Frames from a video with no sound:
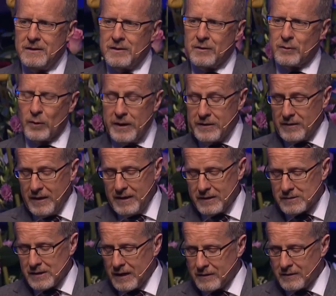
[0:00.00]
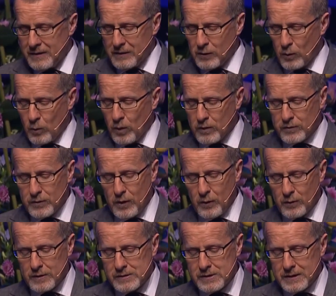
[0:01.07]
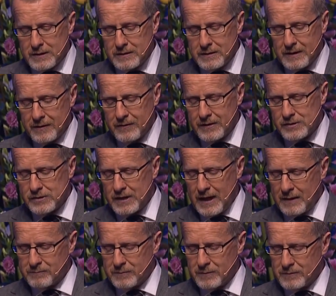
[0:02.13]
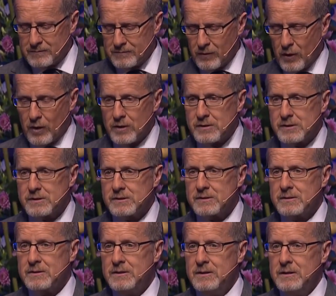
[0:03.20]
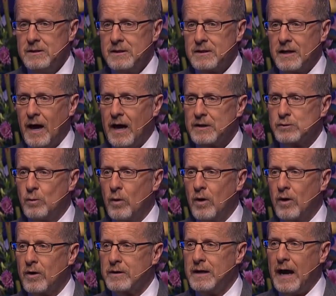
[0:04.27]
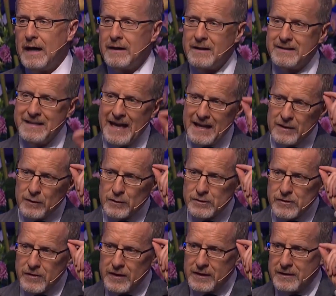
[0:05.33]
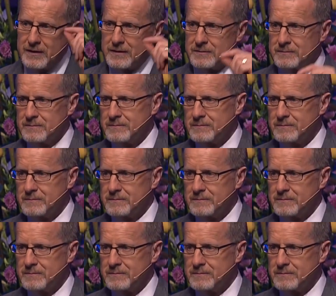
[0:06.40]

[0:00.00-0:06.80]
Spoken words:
3 things I think are worth noticing in this chapter. First, God's word guided Daniel's thinking.